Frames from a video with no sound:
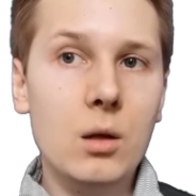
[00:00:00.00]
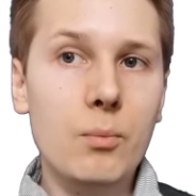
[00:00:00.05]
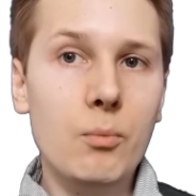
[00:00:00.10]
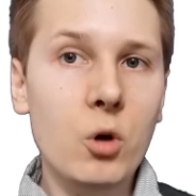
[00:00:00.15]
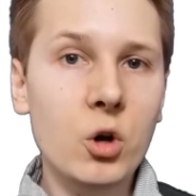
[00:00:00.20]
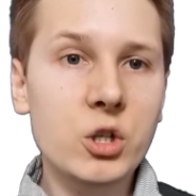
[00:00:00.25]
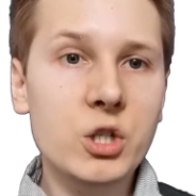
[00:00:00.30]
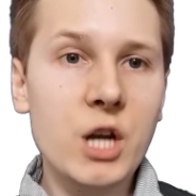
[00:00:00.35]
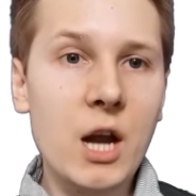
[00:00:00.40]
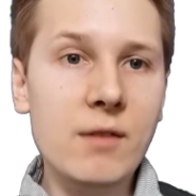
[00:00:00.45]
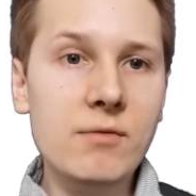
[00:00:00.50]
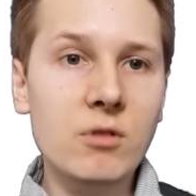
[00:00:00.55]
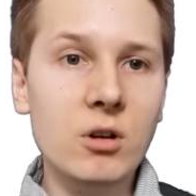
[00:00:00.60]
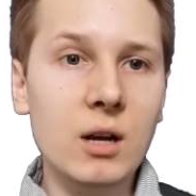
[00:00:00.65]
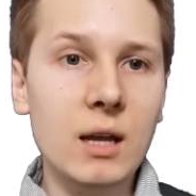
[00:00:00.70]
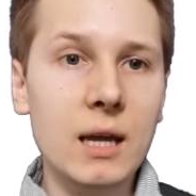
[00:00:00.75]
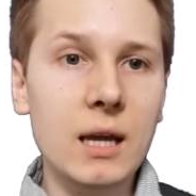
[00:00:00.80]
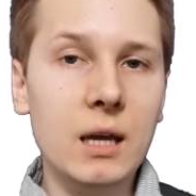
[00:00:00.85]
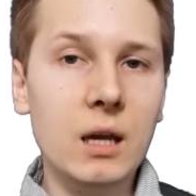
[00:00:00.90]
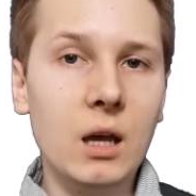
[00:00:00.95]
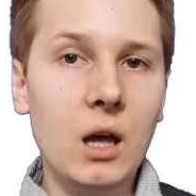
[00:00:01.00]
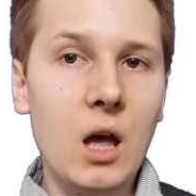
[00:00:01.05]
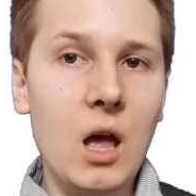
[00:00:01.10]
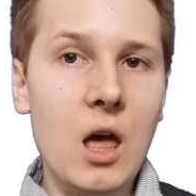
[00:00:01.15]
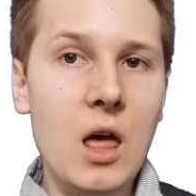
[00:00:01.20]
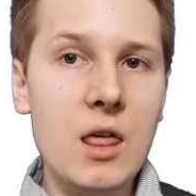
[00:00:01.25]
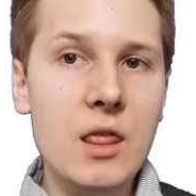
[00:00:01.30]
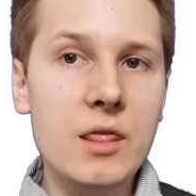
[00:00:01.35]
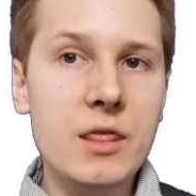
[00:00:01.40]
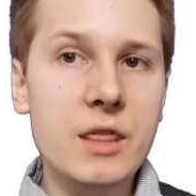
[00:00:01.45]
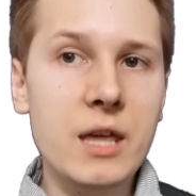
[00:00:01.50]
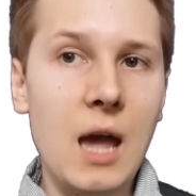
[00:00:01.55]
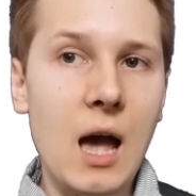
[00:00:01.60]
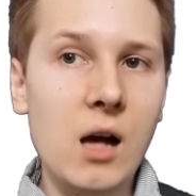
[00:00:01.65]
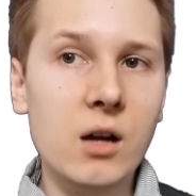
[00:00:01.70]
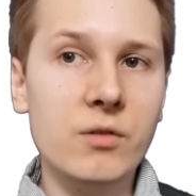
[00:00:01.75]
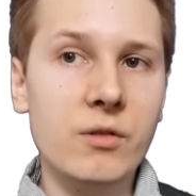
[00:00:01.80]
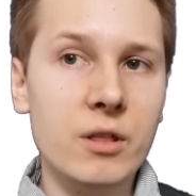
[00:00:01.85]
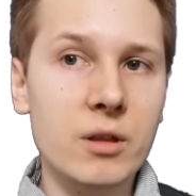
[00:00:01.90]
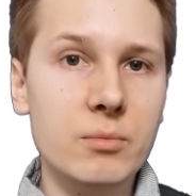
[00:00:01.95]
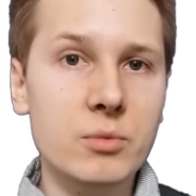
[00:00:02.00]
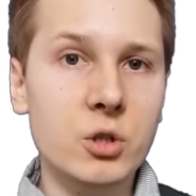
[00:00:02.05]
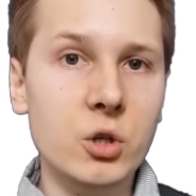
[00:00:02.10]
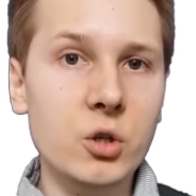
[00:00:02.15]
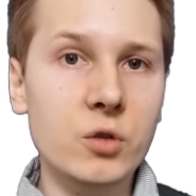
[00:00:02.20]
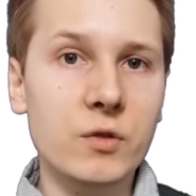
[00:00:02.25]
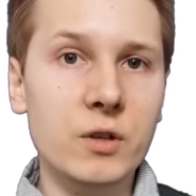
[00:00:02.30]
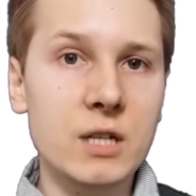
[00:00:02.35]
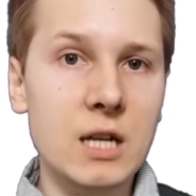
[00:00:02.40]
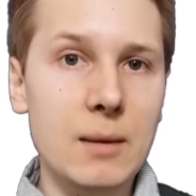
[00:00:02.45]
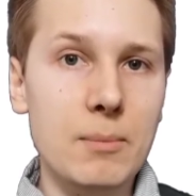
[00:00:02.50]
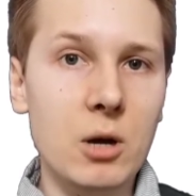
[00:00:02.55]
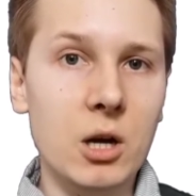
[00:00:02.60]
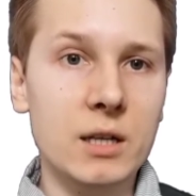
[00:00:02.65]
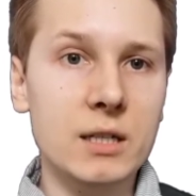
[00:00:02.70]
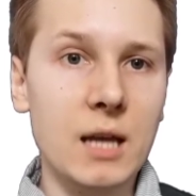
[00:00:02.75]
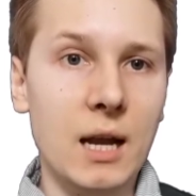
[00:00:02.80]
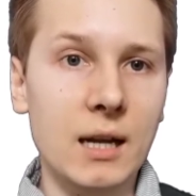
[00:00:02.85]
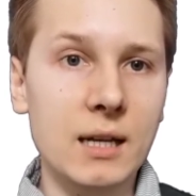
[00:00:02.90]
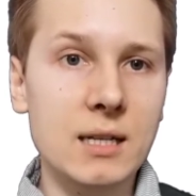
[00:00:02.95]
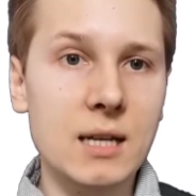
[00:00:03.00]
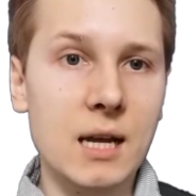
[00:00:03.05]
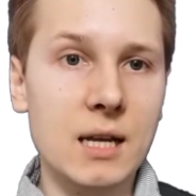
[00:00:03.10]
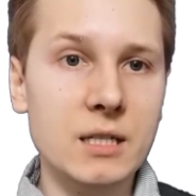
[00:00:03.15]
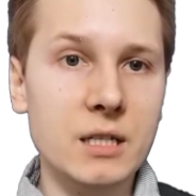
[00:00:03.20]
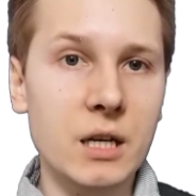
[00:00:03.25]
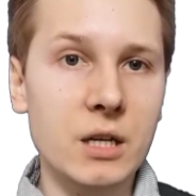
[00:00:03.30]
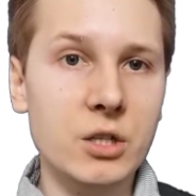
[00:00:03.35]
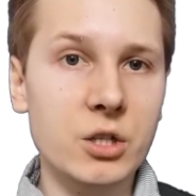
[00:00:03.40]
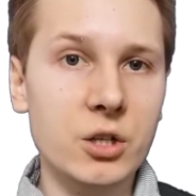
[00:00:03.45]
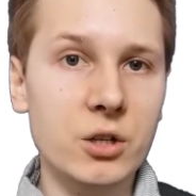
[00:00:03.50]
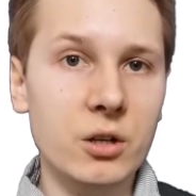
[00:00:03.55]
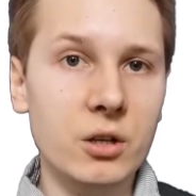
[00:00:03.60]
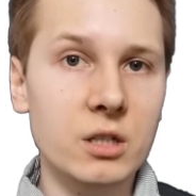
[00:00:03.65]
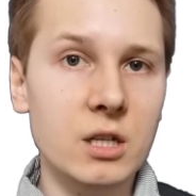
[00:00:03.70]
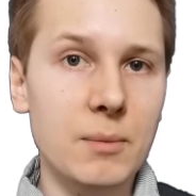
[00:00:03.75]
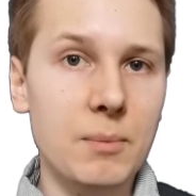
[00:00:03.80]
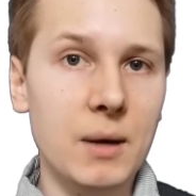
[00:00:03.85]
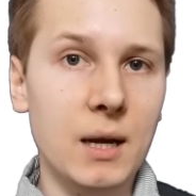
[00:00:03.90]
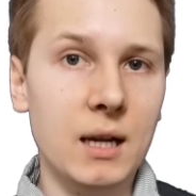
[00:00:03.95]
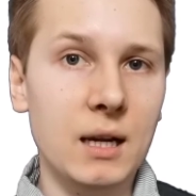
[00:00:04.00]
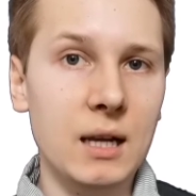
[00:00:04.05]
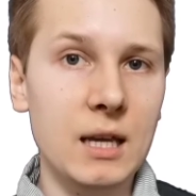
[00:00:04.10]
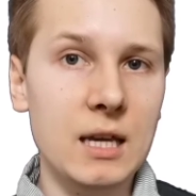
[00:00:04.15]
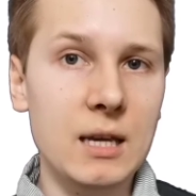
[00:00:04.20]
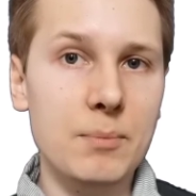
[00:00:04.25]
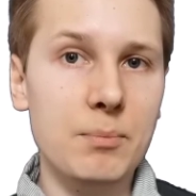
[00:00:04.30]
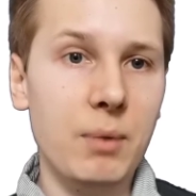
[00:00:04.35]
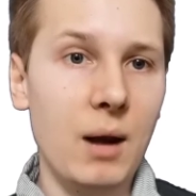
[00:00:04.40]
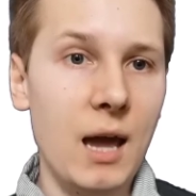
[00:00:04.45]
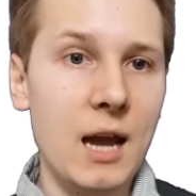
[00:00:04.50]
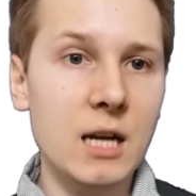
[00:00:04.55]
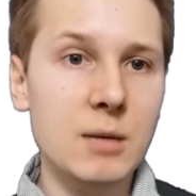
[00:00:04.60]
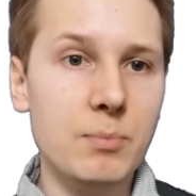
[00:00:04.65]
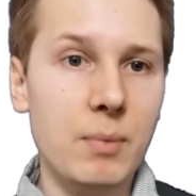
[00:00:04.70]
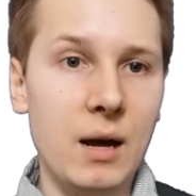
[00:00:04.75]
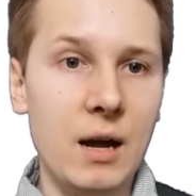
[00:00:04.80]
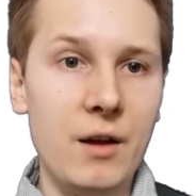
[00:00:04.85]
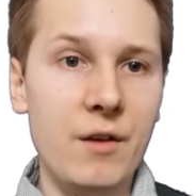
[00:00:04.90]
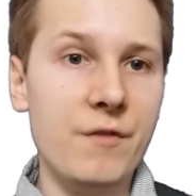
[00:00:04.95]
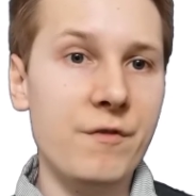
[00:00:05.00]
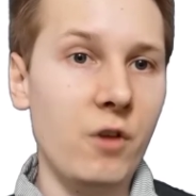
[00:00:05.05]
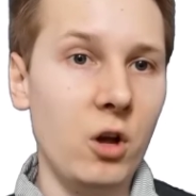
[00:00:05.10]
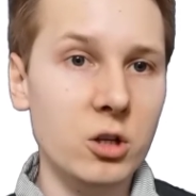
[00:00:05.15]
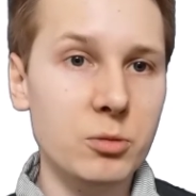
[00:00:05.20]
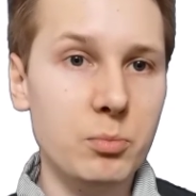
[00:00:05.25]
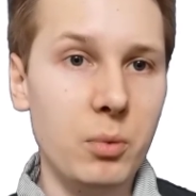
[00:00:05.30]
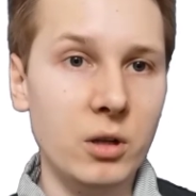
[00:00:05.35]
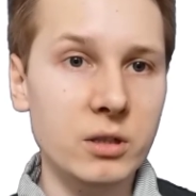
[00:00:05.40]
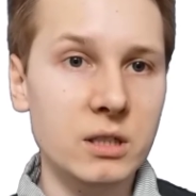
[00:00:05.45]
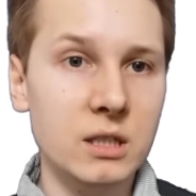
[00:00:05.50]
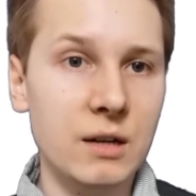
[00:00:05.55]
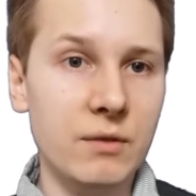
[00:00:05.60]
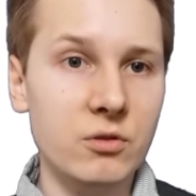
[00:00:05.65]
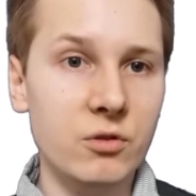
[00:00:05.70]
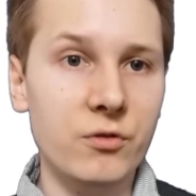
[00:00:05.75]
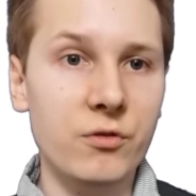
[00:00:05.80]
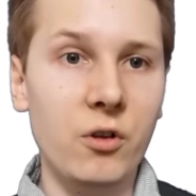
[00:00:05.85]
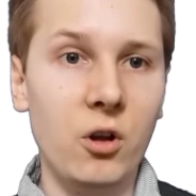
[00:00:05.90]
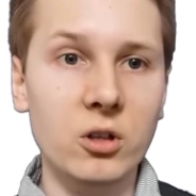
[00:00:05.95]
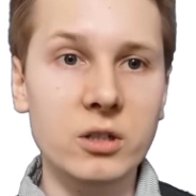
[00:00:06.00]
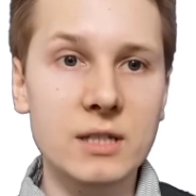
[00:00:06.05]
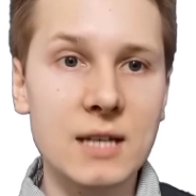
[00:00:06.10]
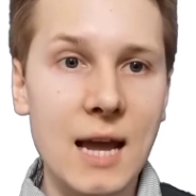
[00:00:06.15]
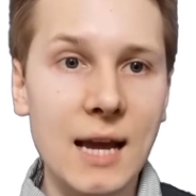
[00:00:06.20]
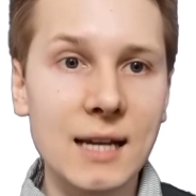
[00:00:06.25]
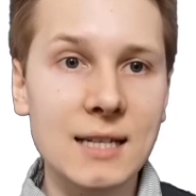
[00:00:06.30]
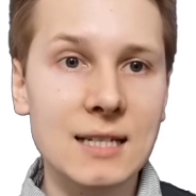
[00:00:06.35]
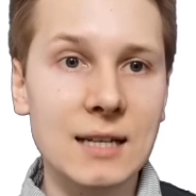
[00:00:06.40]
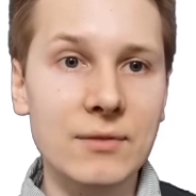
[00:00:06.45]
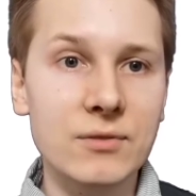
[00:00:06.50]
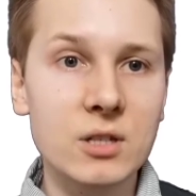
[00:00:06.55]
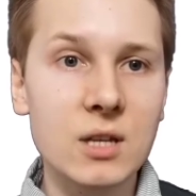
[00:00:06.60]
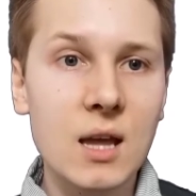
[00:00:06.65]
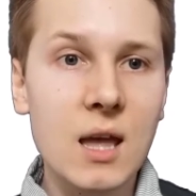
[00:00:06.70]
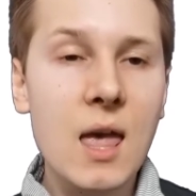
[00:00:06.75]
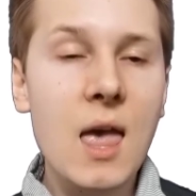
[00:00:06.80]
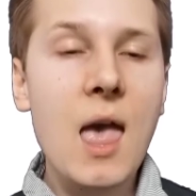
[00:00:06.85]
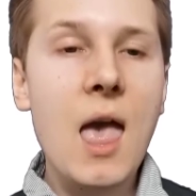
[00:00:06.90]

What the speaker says: More generally, the algorithms used for debug sanitization are typically plagued by false positives and false negatives.